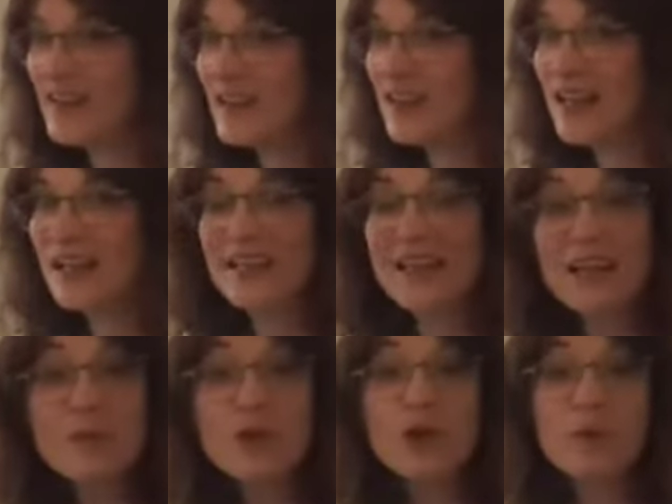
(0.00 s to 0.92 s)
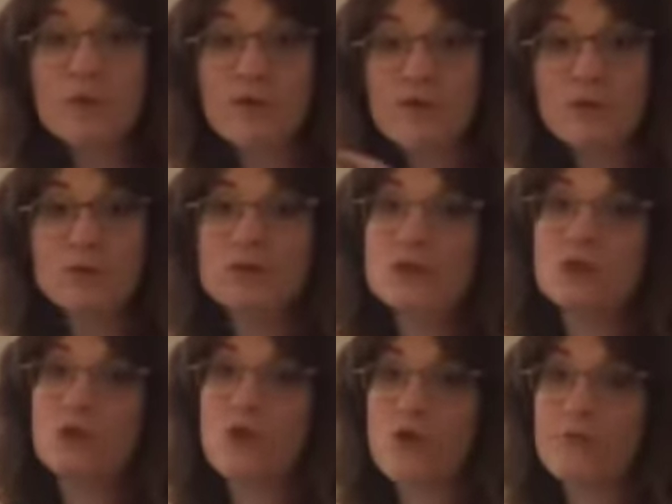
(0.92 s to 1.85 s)
again we're going to be folding a
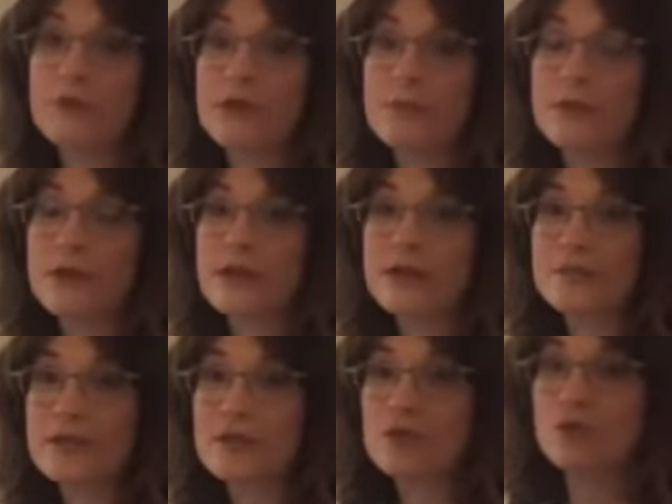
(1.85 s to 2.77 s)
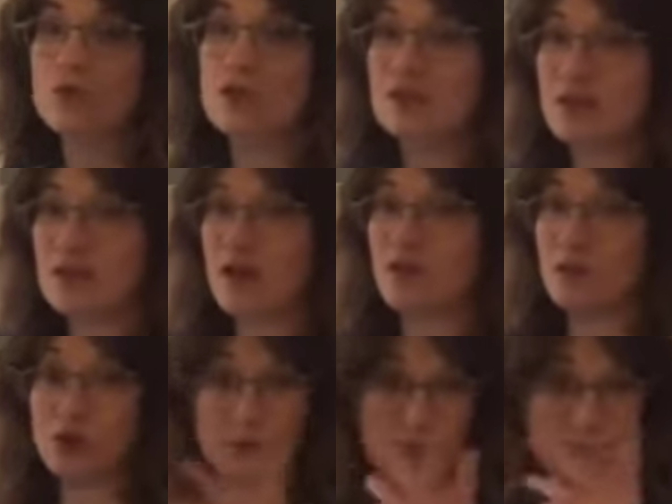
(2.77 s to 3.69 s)
lot of paper next week, so it's going
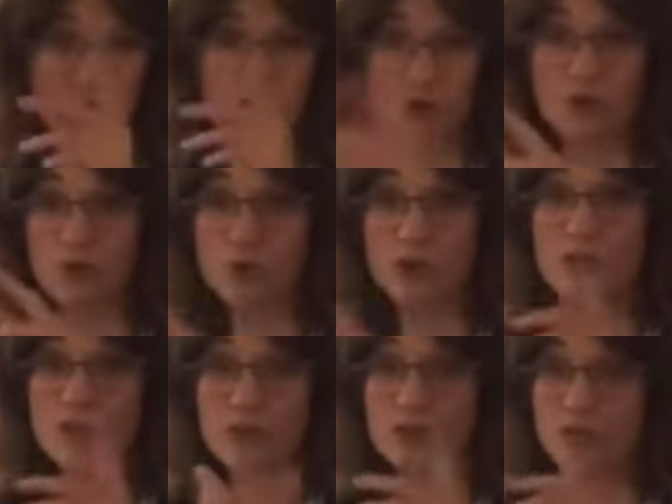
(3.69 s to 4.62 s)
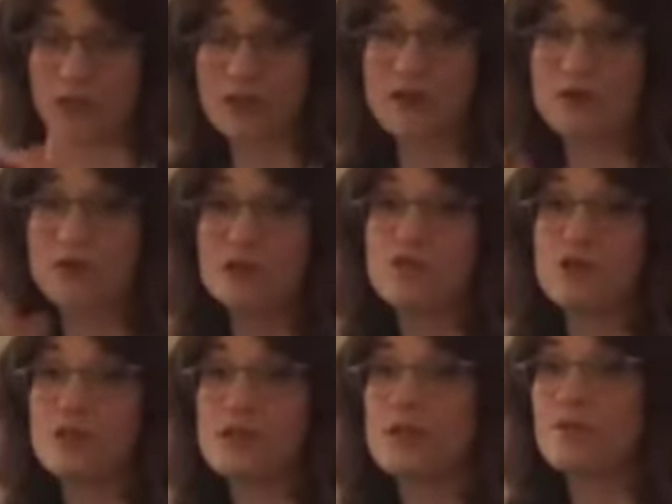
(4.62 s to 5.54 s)
to build on those skills that you've
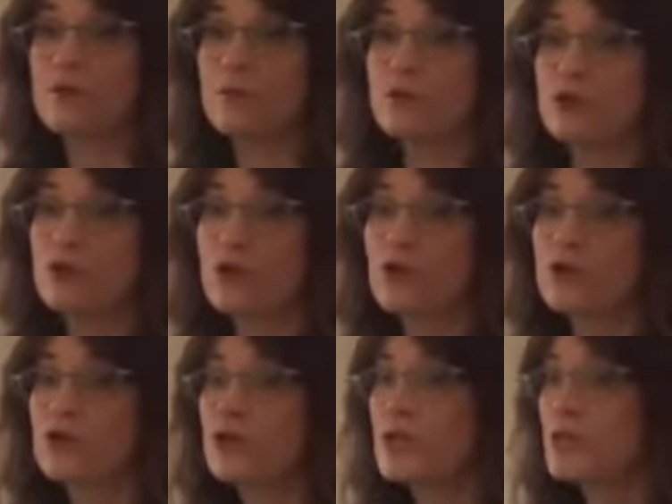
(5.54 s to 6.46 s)
just learned from doing the concertina